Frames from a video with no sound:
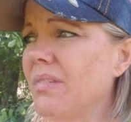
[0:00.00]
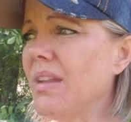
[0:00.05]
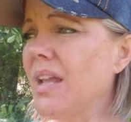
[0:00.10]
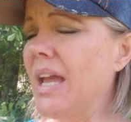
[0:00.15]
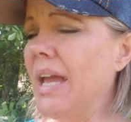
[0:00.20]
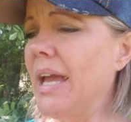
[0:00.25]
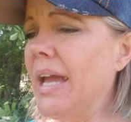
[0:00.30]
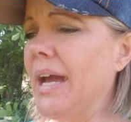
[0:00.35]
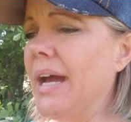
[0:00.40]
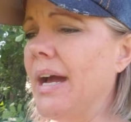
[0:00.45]

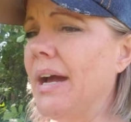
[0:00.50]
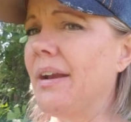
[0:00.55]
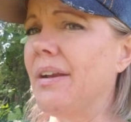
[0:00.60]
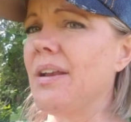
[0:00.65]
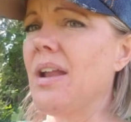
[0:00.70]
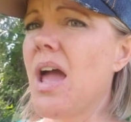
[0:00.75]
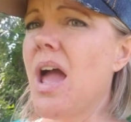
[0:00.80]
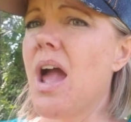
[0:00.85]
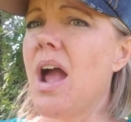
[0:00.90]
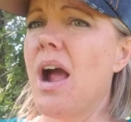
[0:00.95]

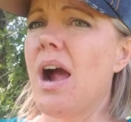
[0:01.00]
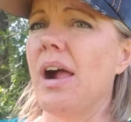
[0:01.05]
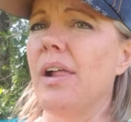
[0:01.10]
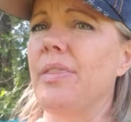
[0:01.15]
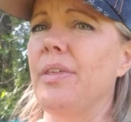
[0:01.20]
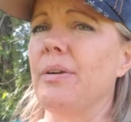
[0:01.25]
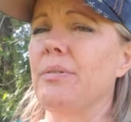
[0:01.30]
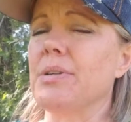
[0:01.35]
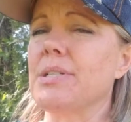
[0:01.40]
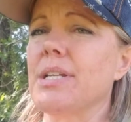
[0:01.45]
and
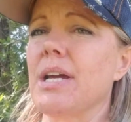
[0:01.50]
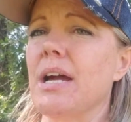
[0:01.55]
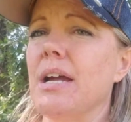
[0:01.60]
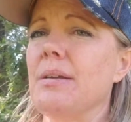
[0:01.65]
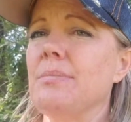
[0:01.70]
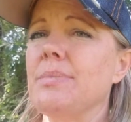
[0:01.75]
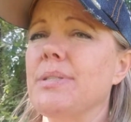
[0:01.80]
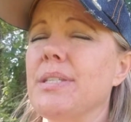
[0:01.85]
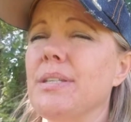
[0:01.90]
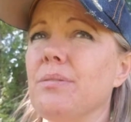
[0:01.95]
there were
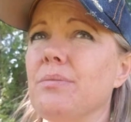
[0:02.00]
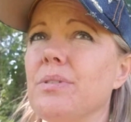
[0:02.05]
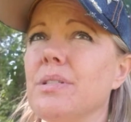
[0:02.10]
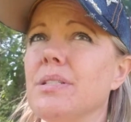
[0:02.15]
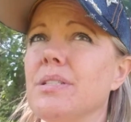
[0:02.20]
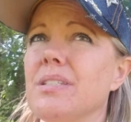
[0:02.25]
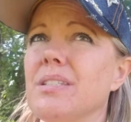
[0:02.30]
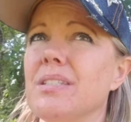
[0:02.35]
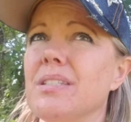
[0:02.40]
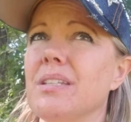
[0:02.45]
times it
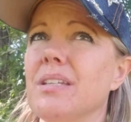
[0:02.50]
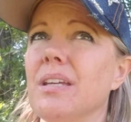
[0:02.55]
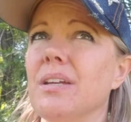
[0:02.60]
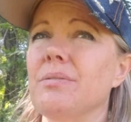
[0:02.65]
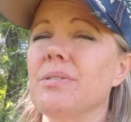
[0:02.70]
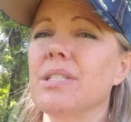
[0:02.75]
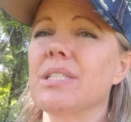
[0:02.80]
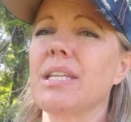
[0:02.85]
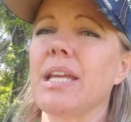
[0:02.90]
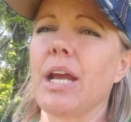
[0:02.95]
was
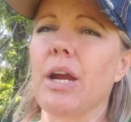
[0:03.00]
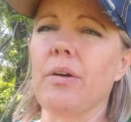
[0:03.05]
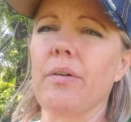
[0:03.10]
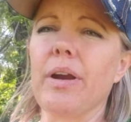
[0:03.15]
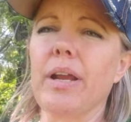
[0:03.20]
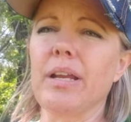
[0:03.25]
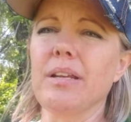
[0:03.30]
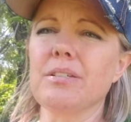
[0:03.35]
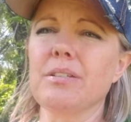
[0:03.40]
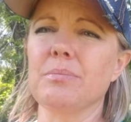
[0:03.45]

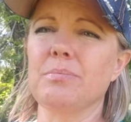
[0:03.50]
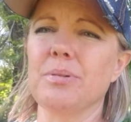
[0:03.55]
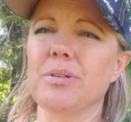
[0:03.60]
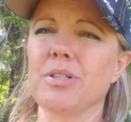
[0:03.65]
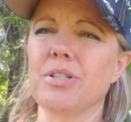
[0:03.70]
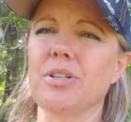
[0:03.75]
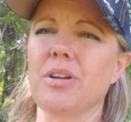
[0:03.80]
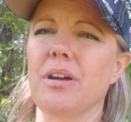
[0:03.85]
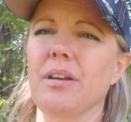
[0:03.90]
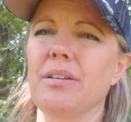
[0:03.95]
scary to
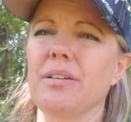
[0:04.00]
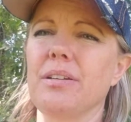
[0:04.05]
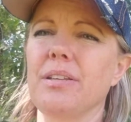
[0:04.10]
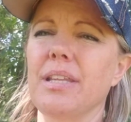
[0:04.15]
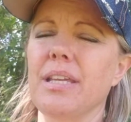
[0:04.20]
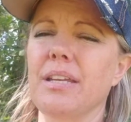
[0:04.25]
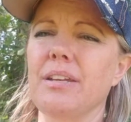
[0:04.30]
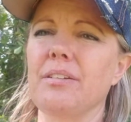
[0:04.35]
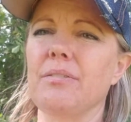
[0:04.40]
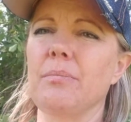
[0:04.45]
push on to
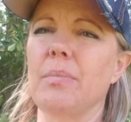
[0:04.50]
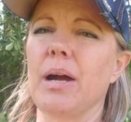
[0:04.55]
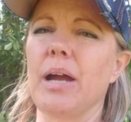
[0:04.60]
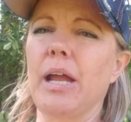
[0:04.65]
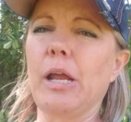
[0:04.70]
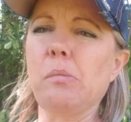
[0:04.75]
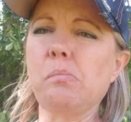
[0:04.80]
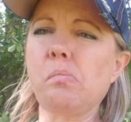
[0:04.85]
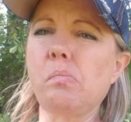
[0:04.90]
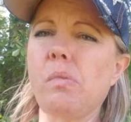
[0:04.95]
the end of
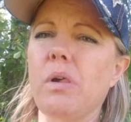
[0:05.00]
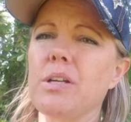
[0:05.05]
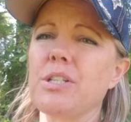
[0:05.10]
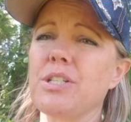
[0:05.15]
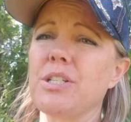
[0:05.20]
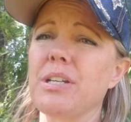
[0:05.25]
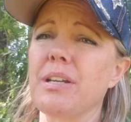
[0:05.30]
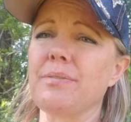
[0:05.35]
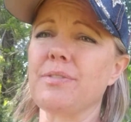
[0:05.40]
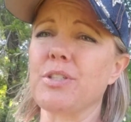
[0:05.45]
my
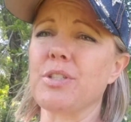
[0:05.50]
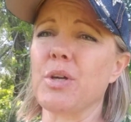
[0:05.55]
shift.